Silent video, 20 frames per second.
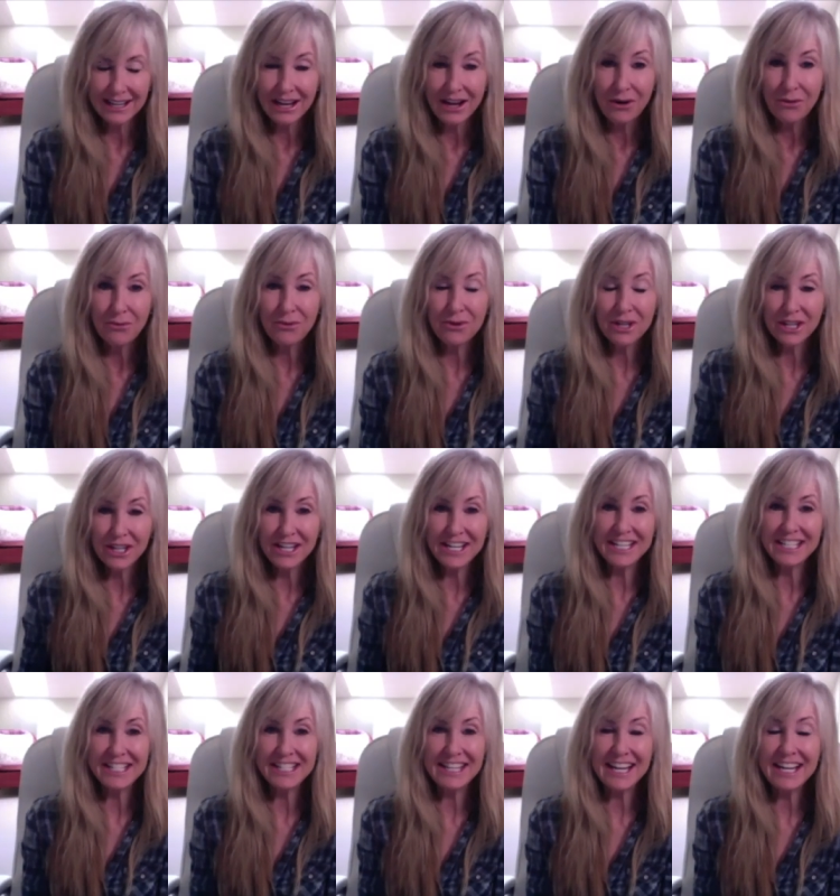Well,
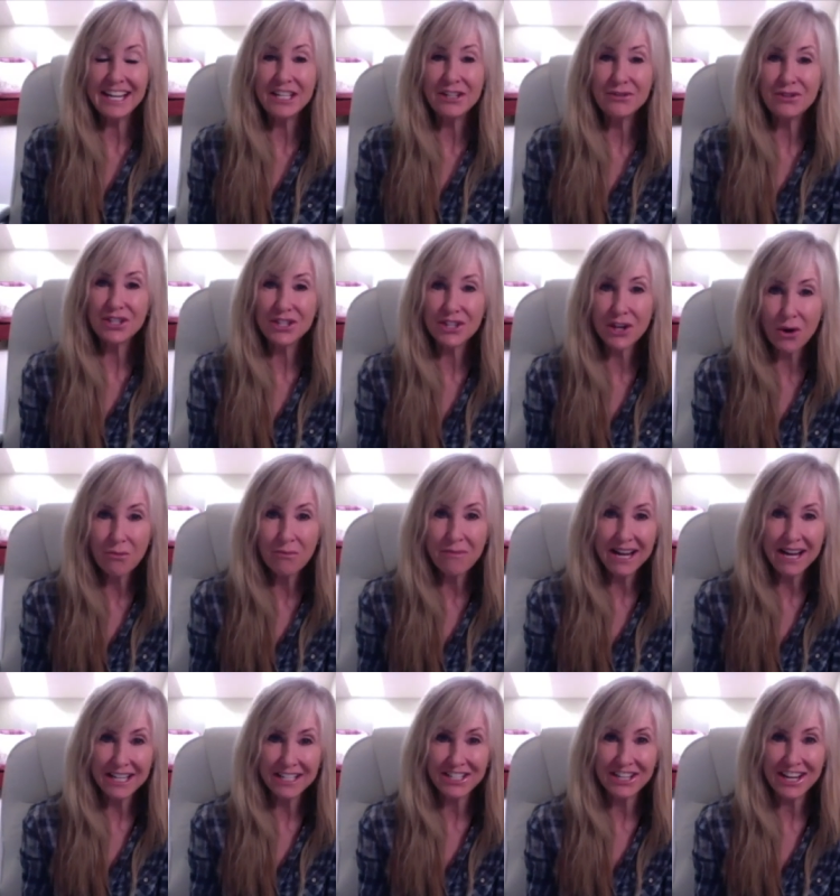goodness, thank you so
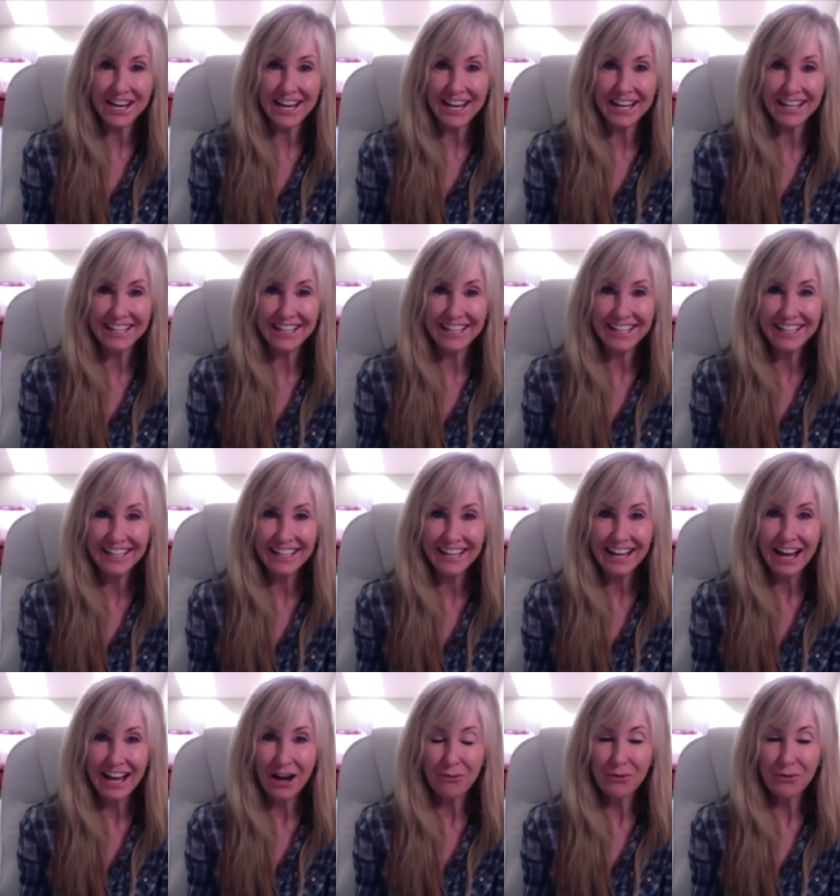much, Annie.
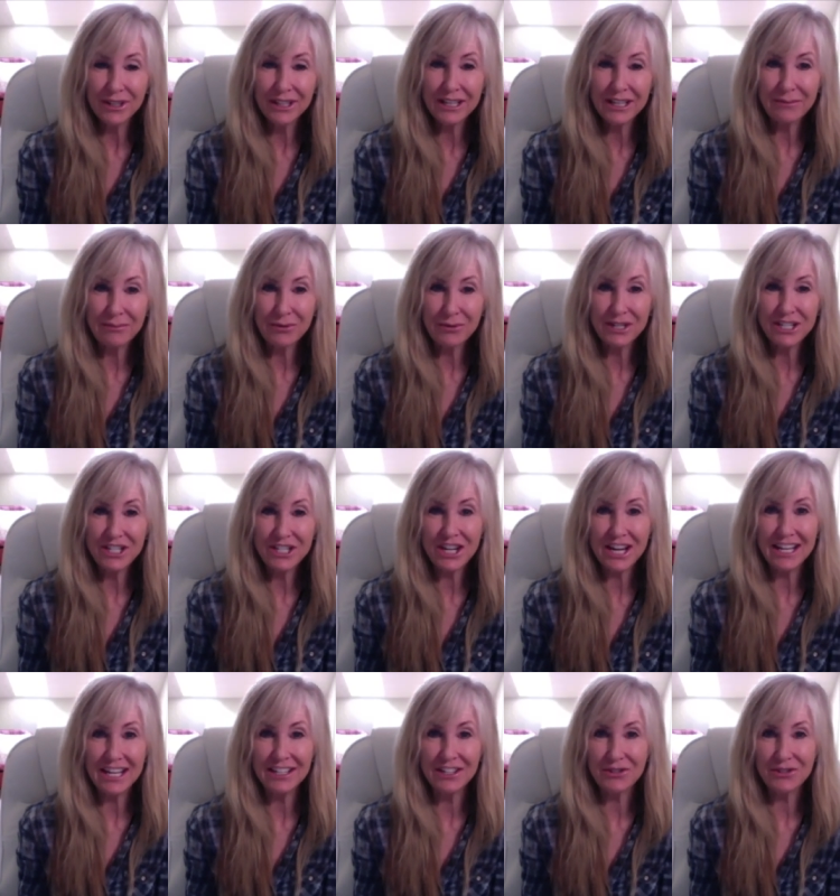Really
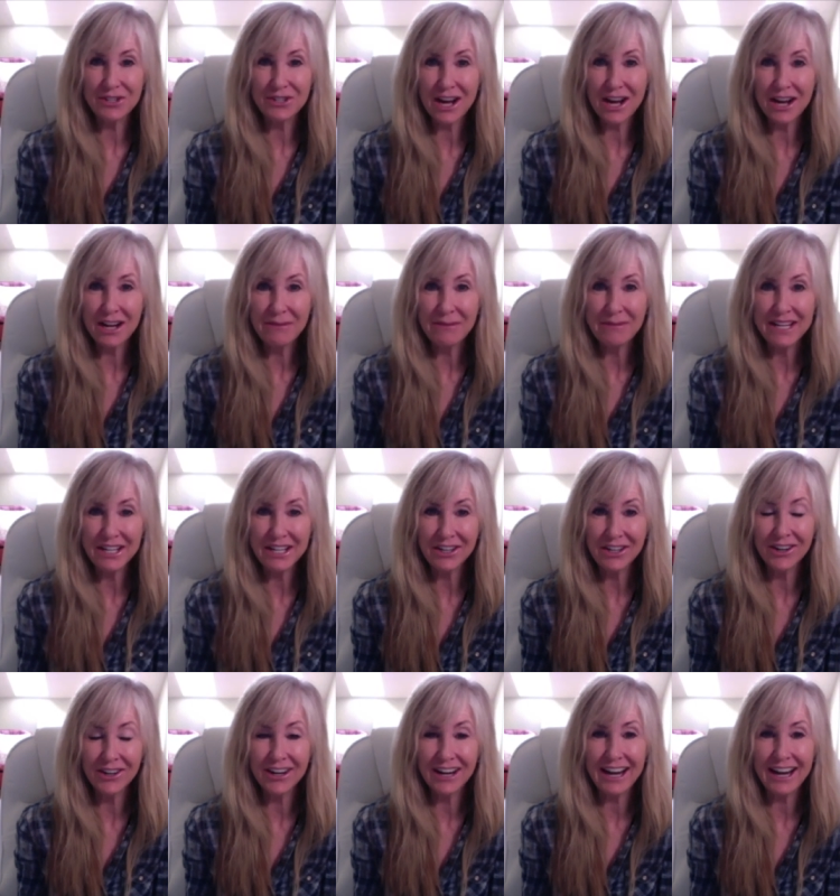appreciate your time
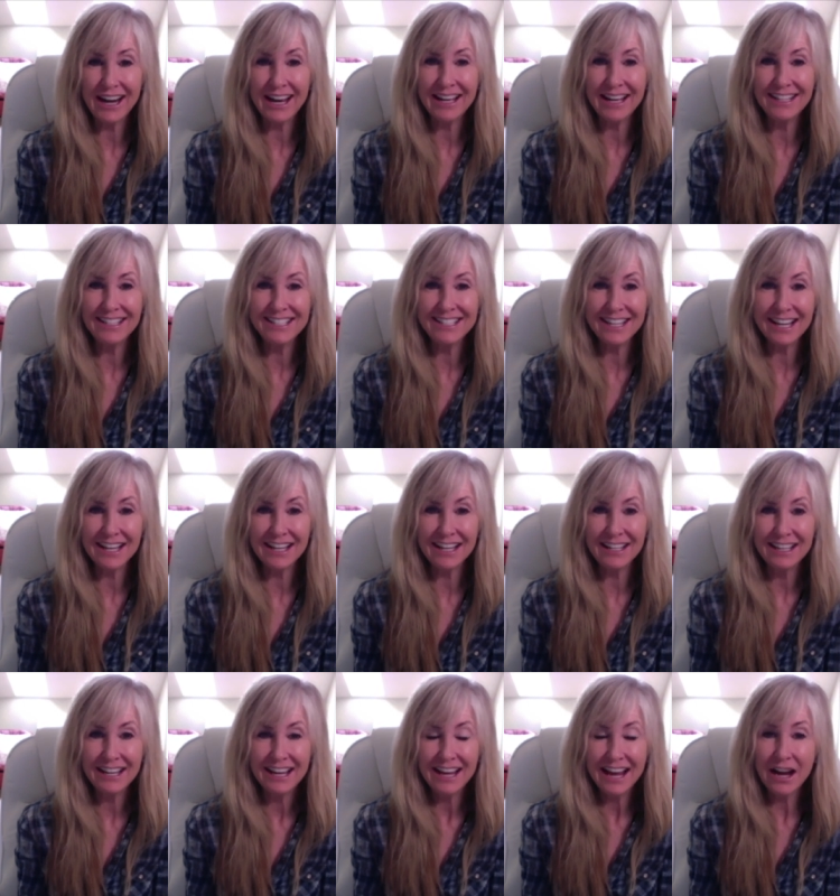here. And uh,
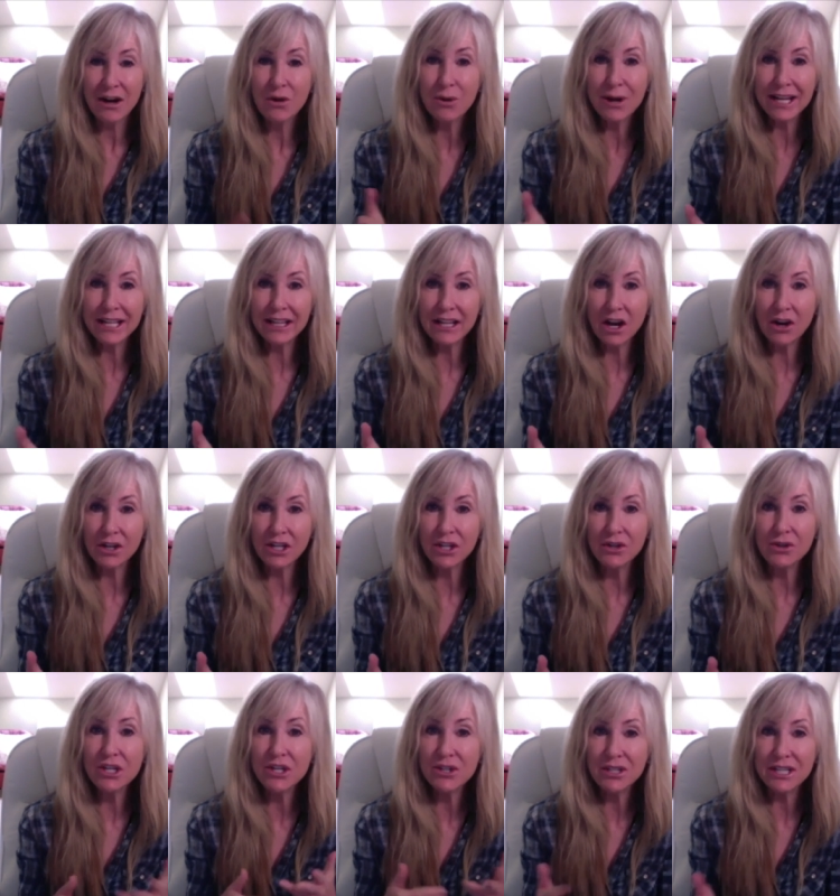and quickly, are you
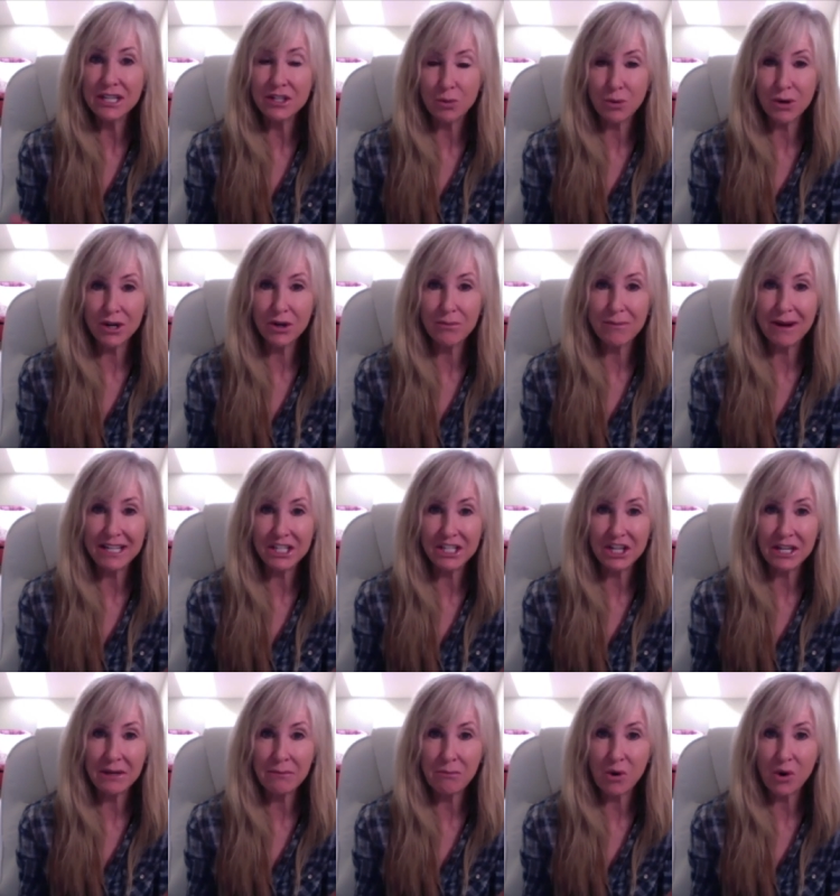using Twitter much
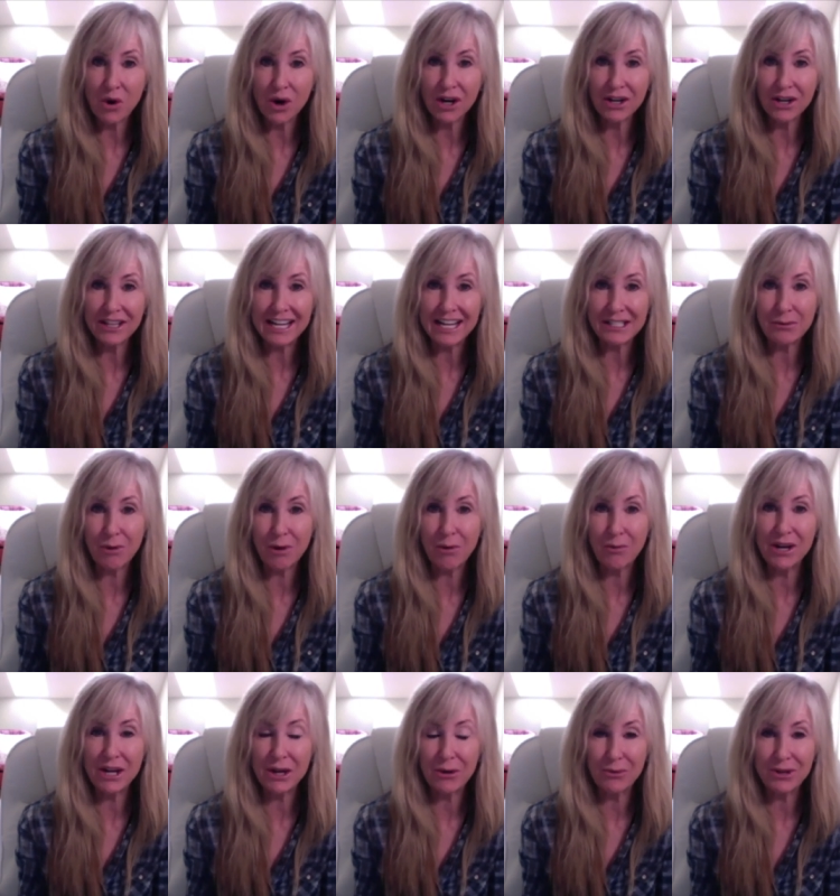anymore? That's where
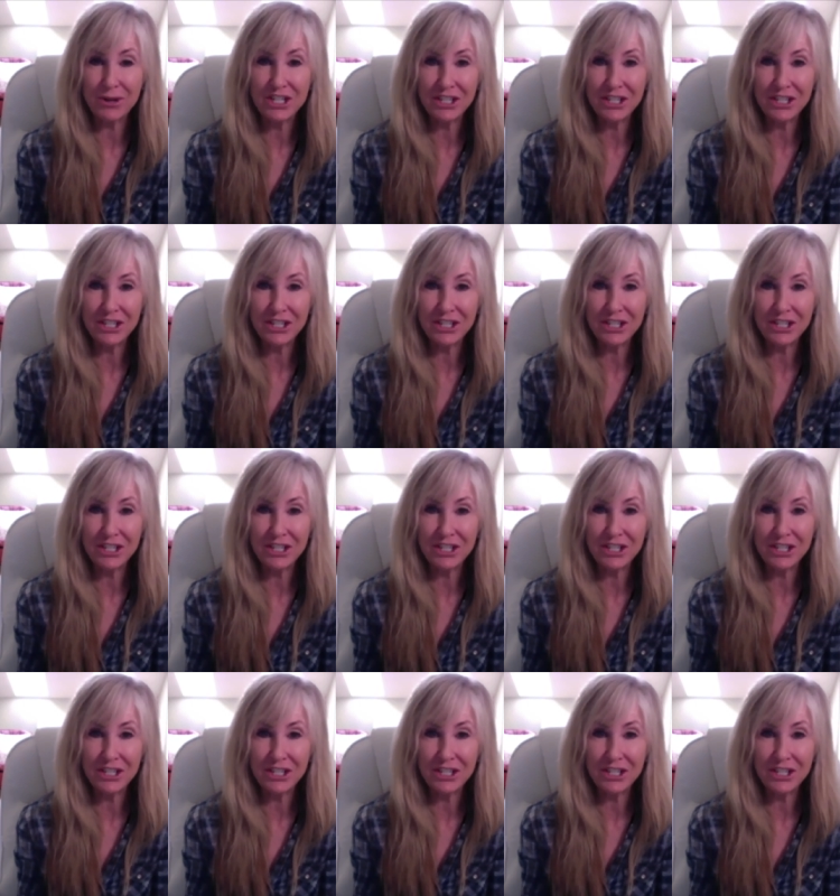we originally